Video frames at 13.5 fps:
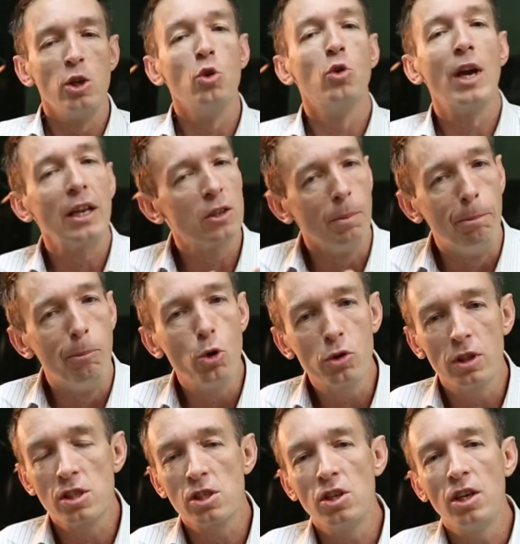You'll get to book
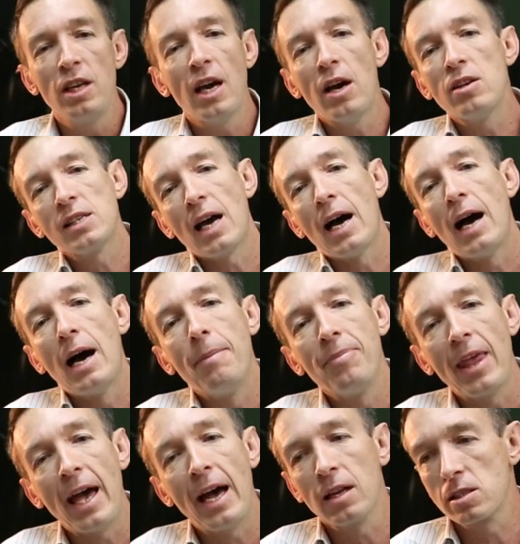the studios
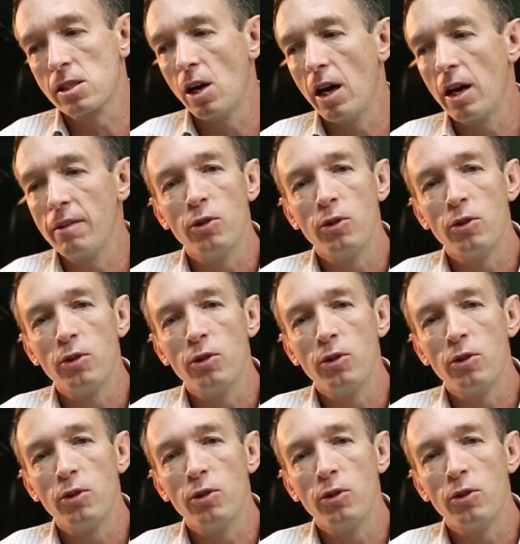outside